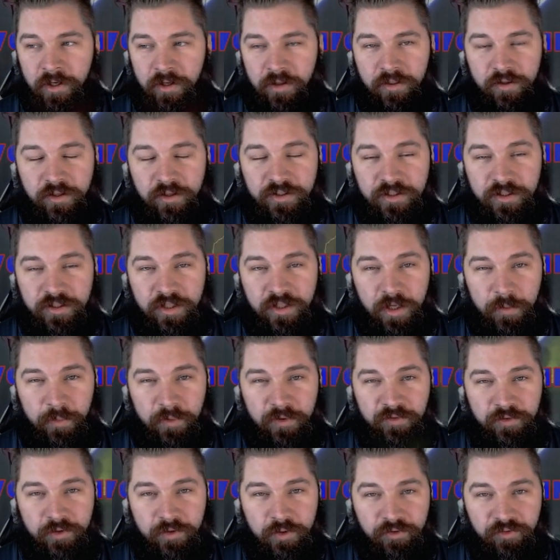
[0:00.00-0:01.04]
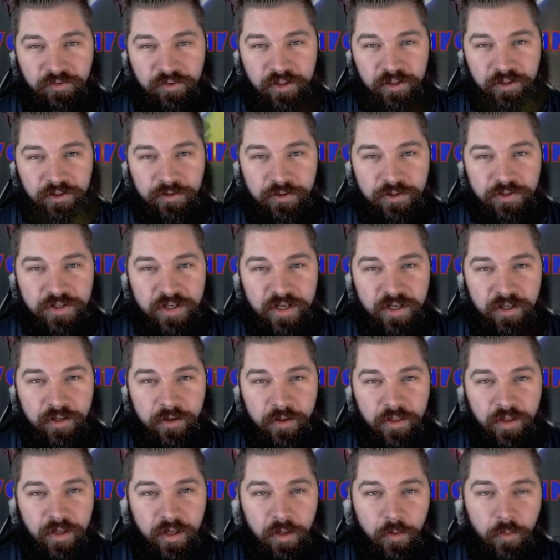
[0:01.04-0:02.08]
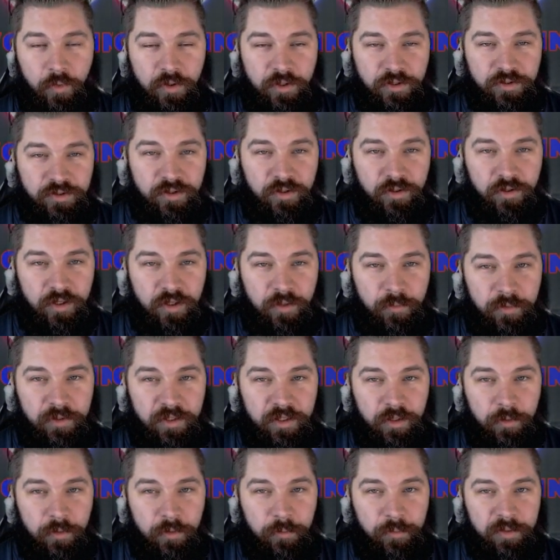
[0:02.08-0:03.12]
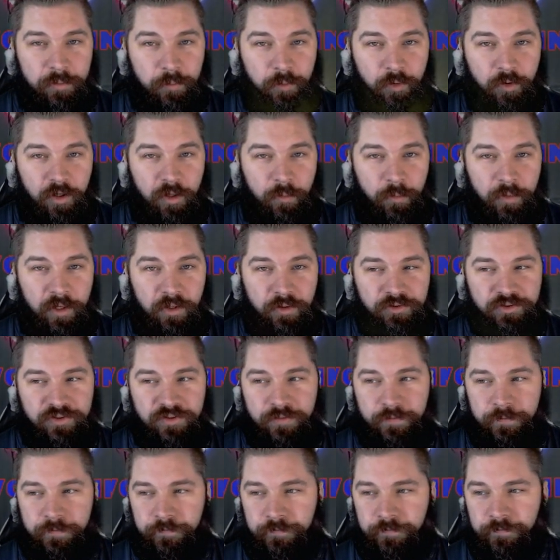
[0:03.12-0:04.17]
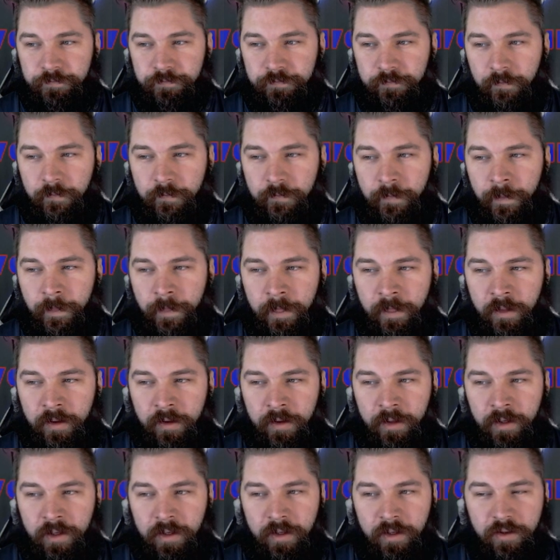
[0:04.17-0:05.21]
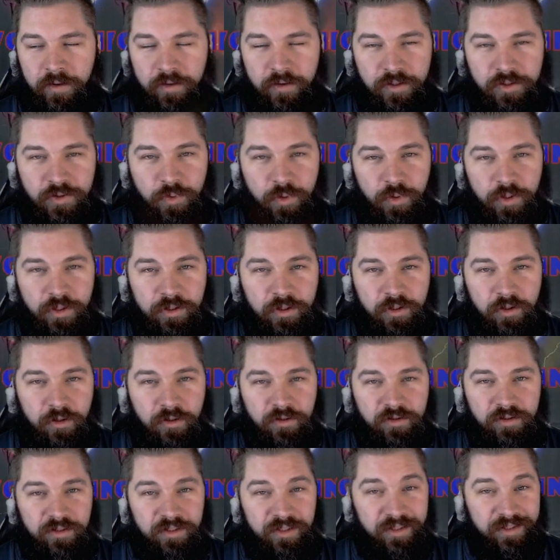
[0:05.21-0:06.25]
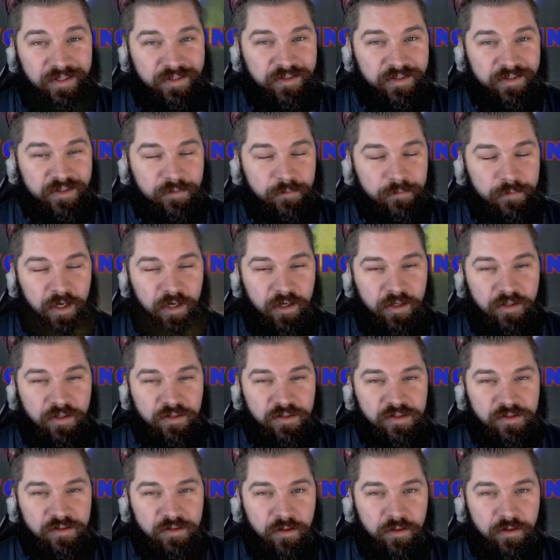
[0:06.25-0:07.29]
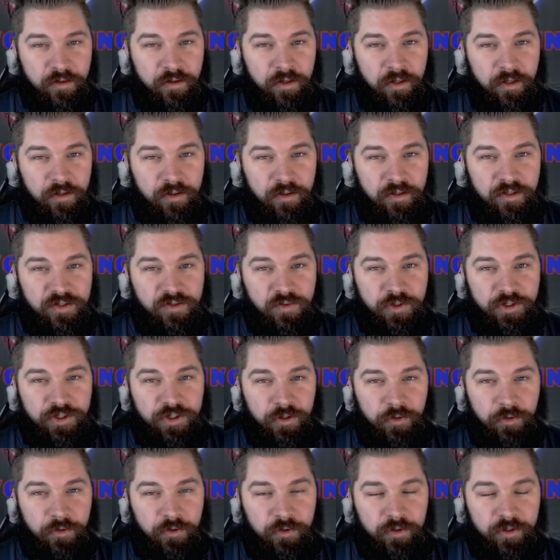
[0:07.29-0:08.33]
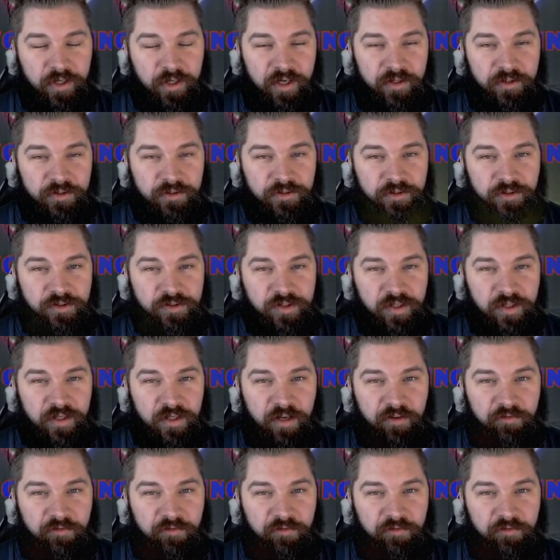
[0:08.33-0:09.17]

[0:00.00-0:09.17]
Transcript: There's a couple of new filters here that I want to talk a little bit more about. There's one called Deleted Mods. This will show you characters that have